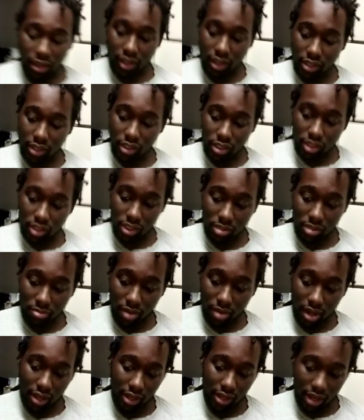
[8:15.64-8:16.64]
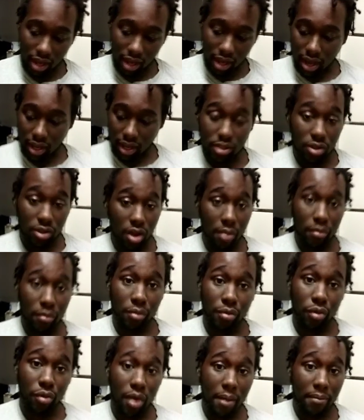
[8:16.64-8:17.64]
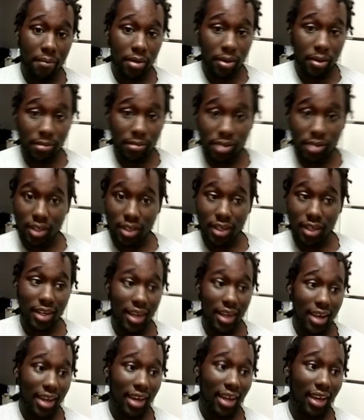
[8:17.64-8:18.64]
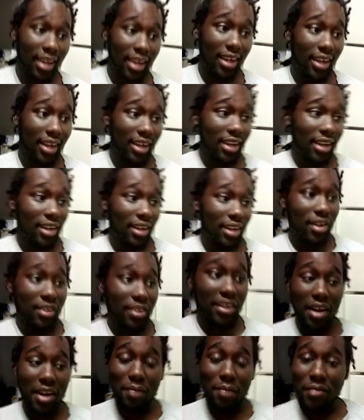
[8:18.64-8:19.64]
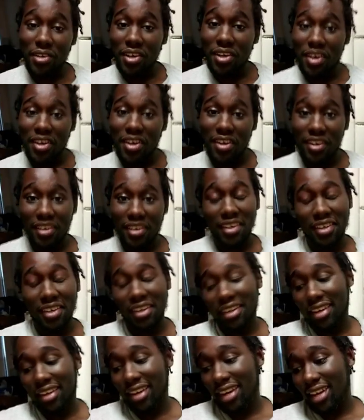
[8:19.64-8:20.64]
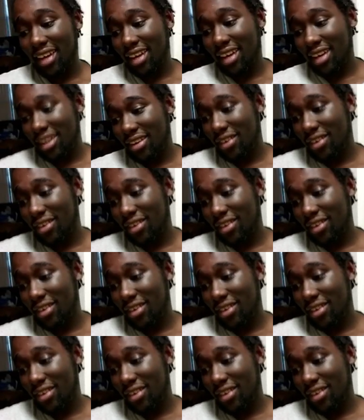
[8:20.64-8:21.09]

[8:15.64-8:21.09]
is just my guy. So I'm gonna rep him to the day that I'm done. And